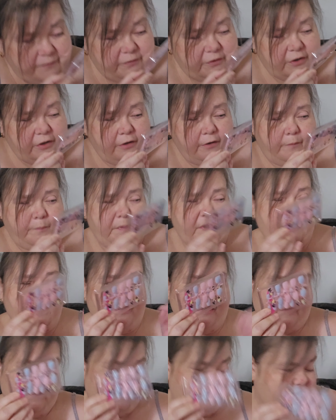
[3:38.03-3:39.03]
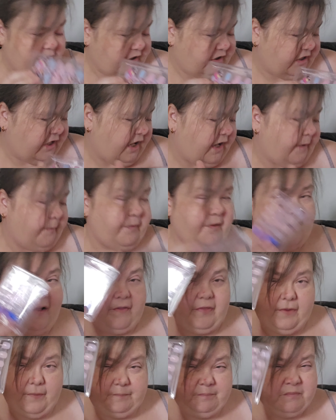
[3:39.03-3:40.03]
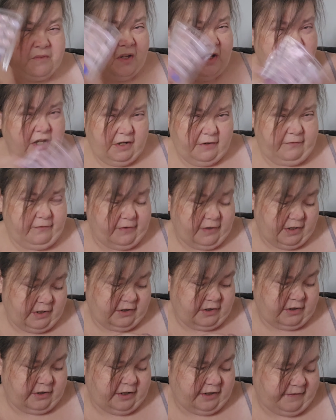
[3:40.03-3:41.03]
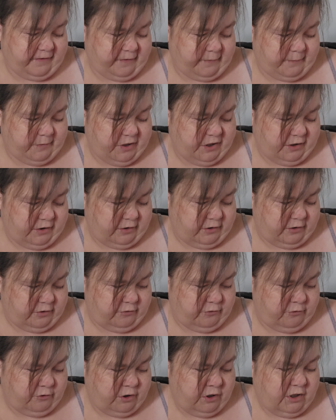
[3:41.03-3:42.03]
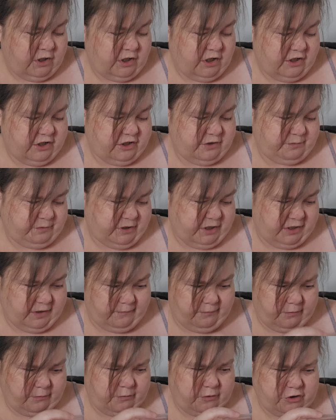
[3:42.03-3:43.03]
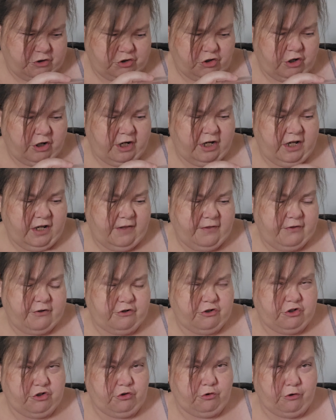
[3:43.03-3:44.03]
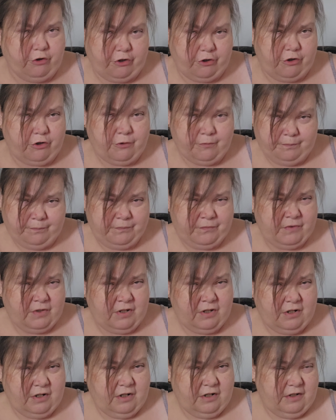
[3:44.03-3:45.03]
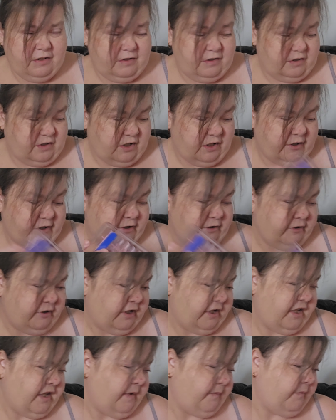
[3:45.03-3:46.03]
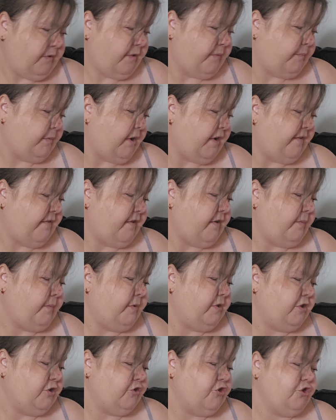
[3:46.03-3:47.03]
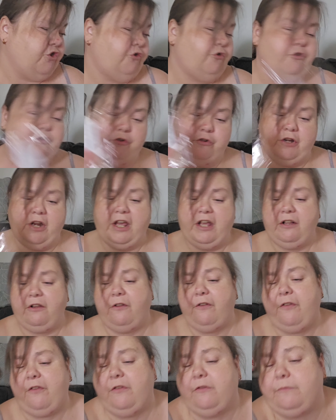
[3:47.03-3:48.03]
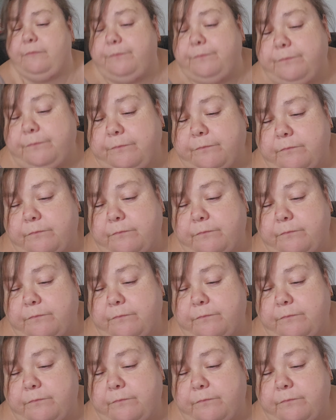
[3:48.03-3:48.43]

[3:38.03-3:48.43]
have little peel and stick tabs on them. If not, I'll get some nail glue. I just wanna give them a try, and they're shorter. I don't need to keep this plastic, but they're shorter nails.